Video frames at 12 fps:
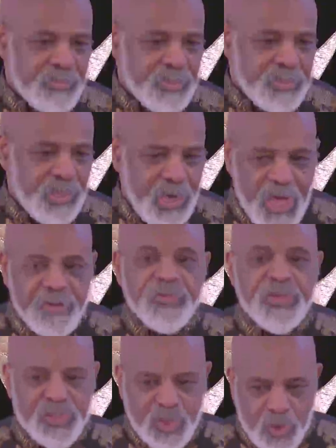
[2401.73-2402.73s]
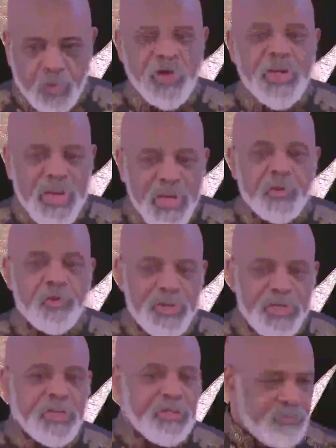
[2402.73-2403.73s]
Life has a gray
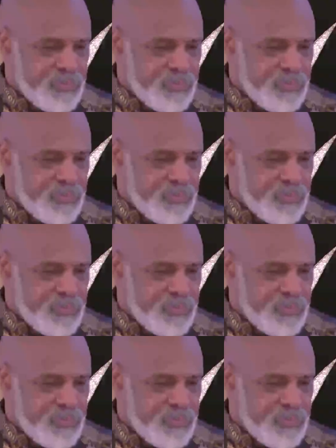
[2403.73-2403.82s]
area.